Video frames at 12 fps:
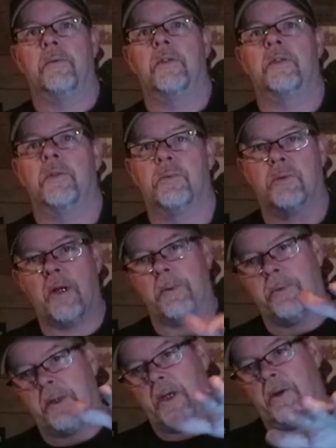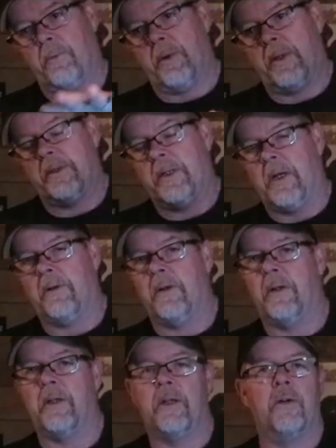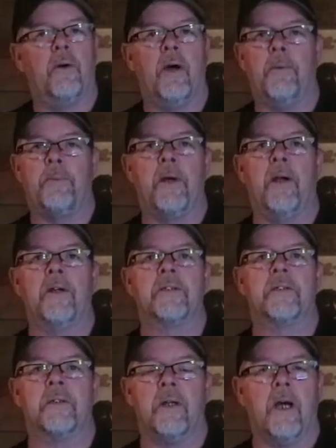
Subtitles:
The subscriber count went down, and you know, I'll be honest,